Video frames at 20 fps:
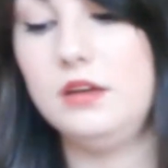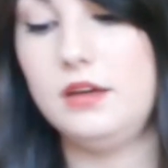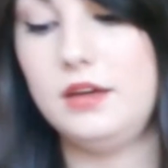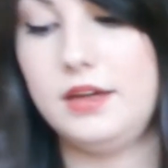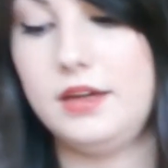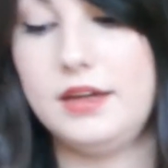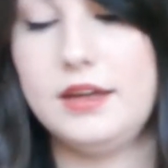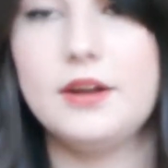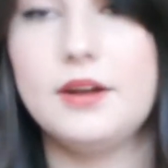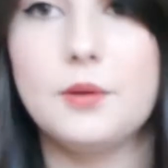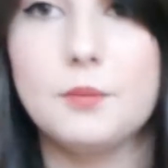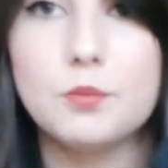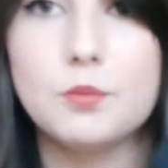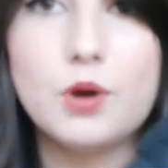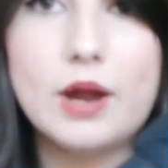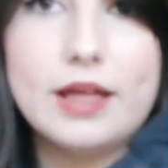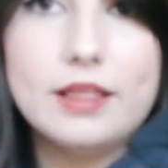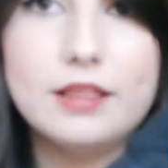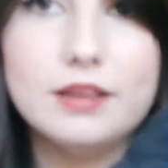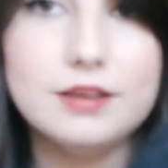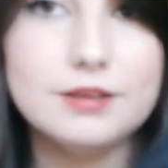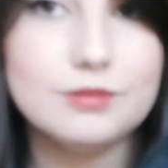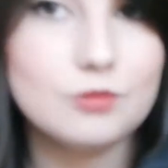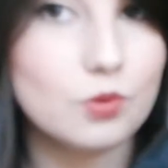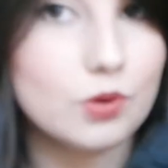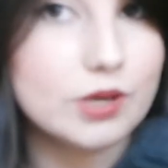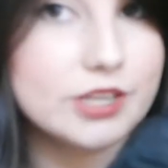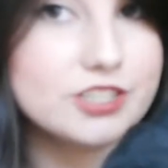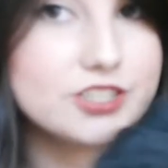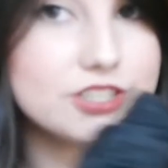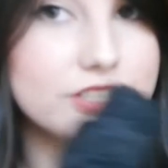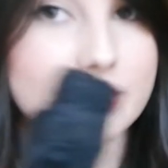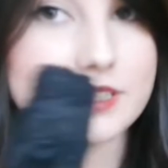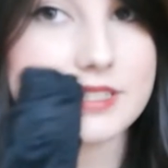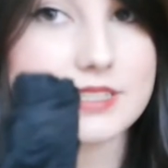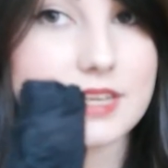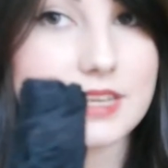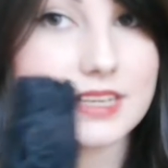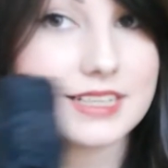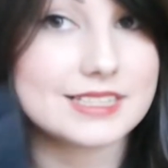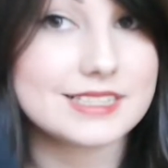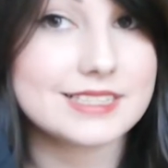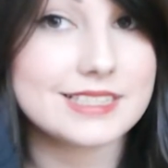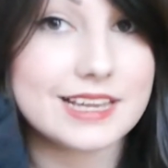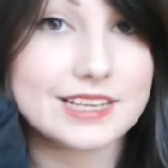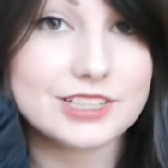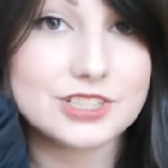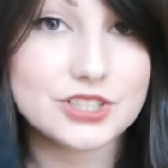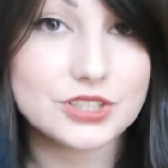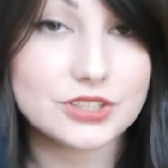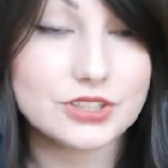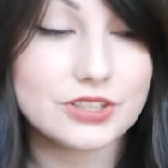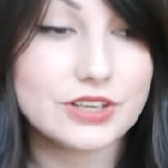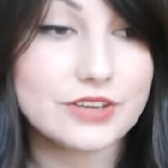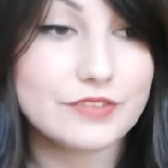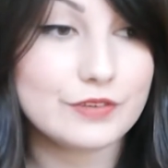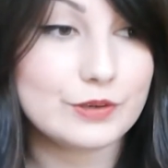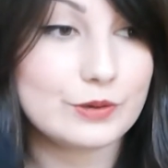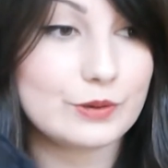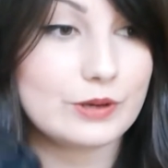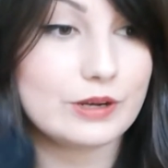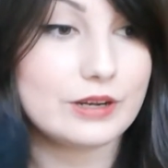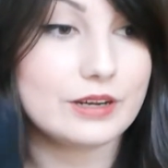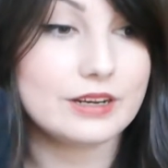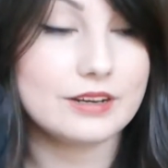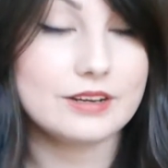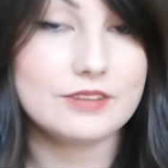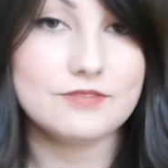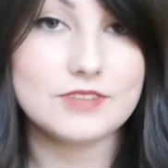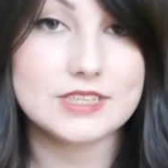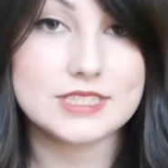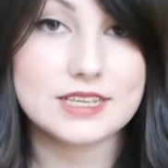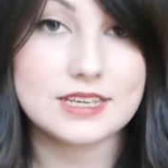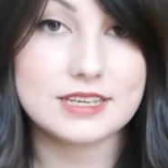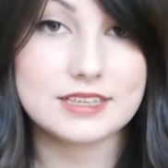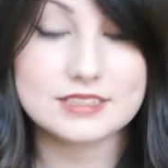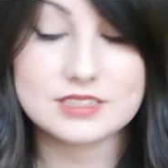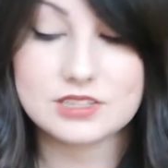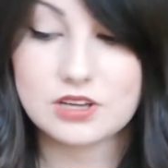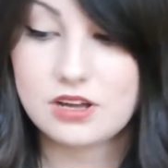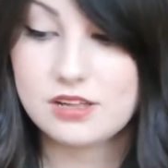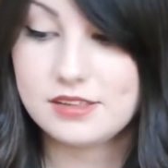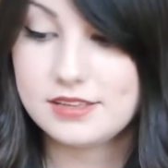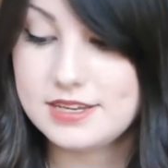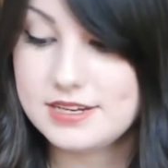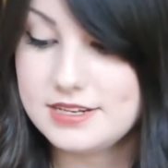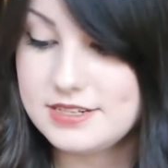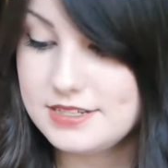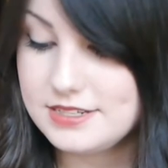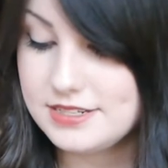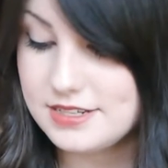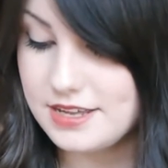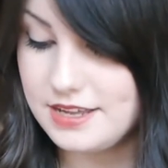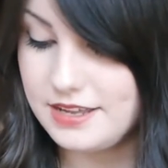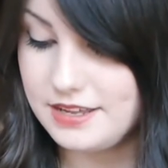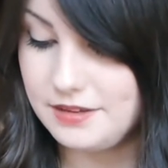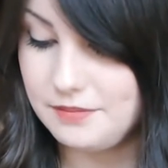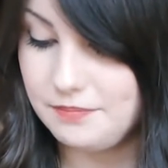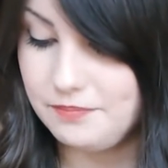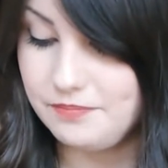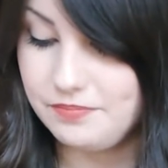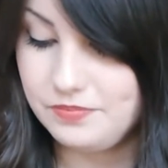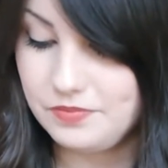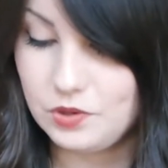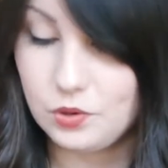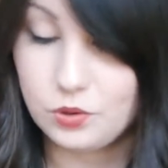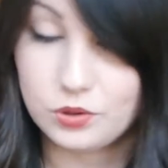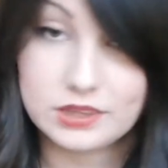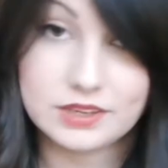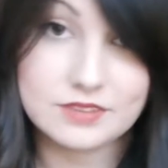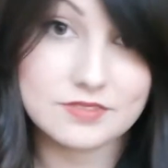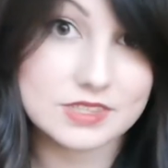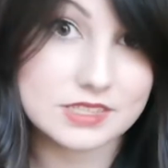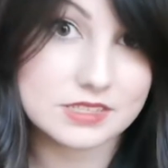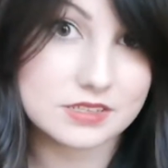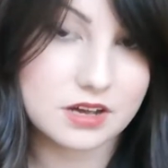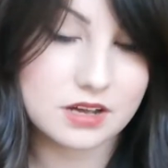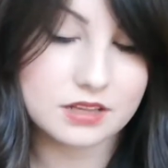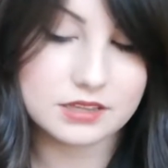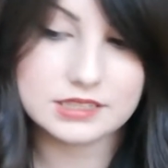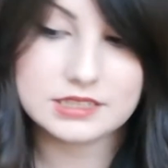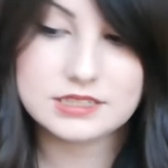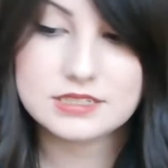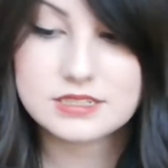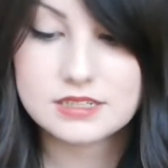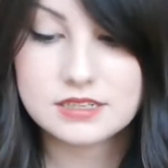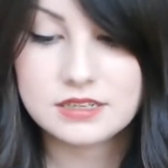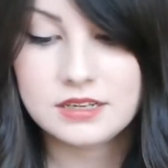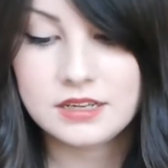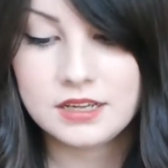an umbrella, which is an essential if you're visiting Scotland or live in Scotland.